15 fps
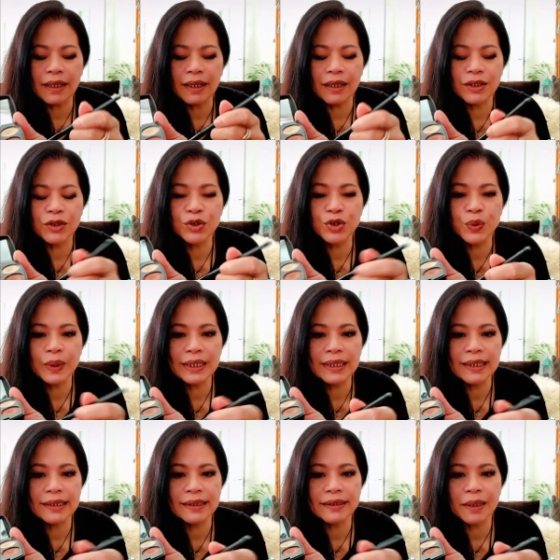I
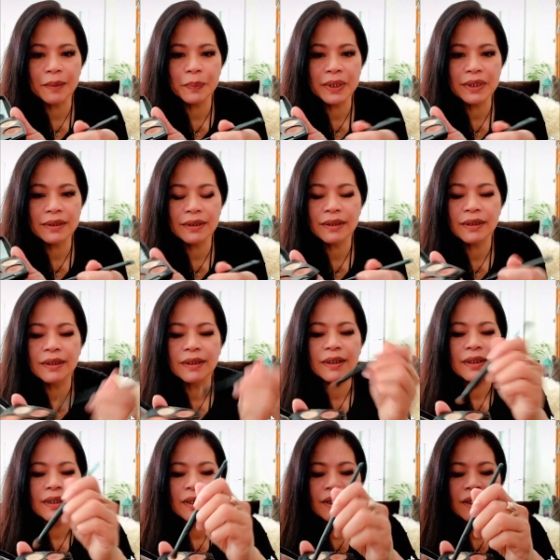usually tap it
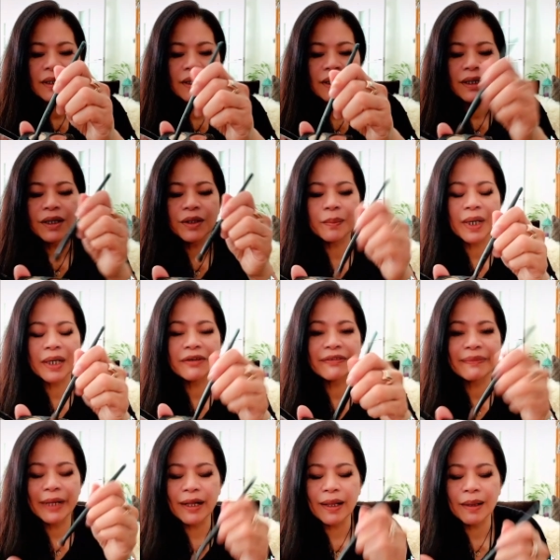on my
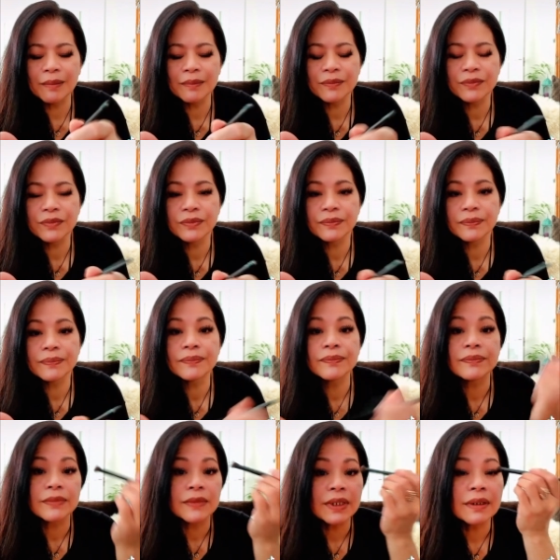palm
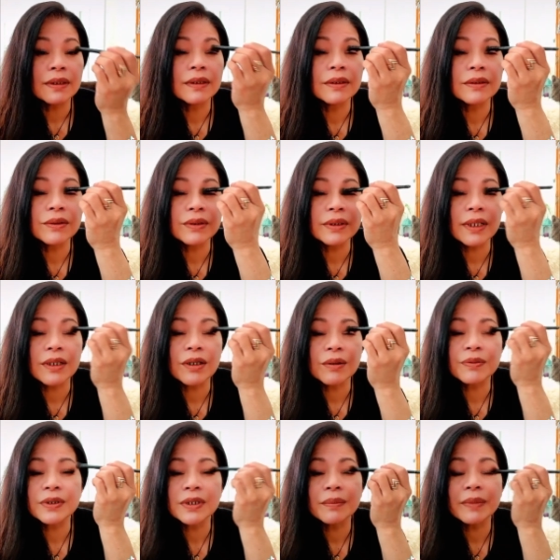to take
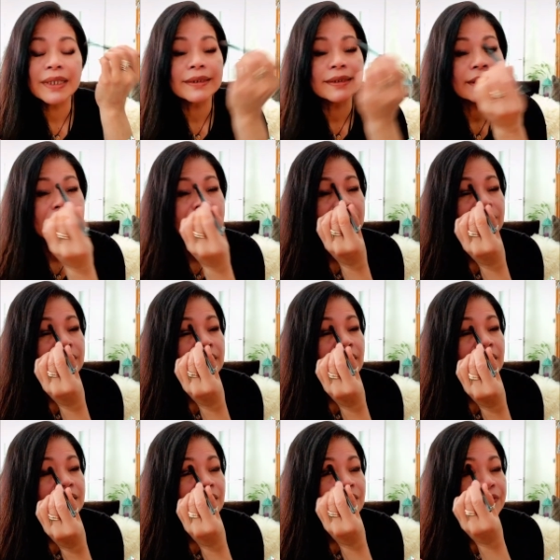off some excess so it
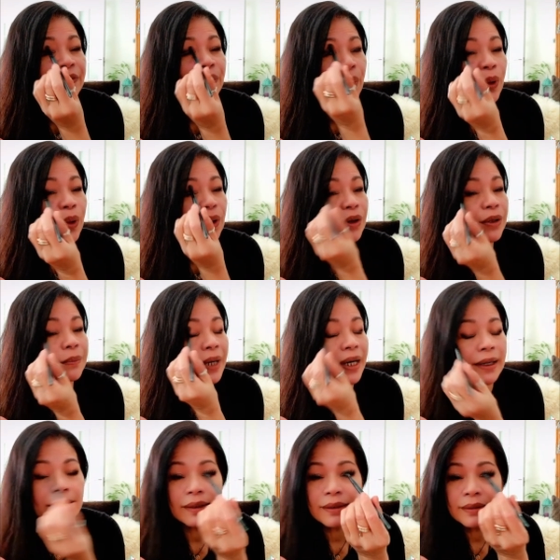doesn't fall on
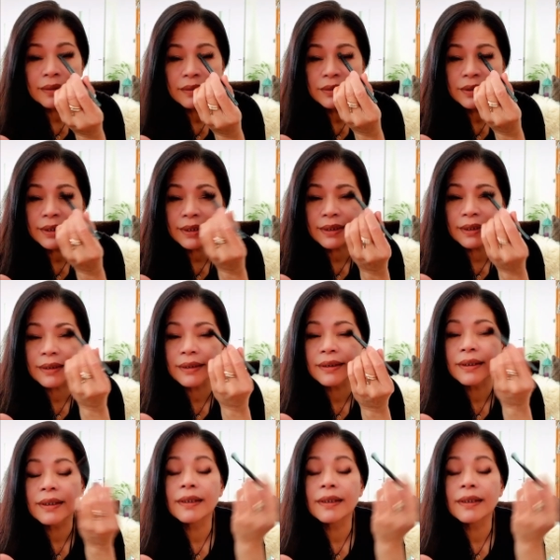my cheek.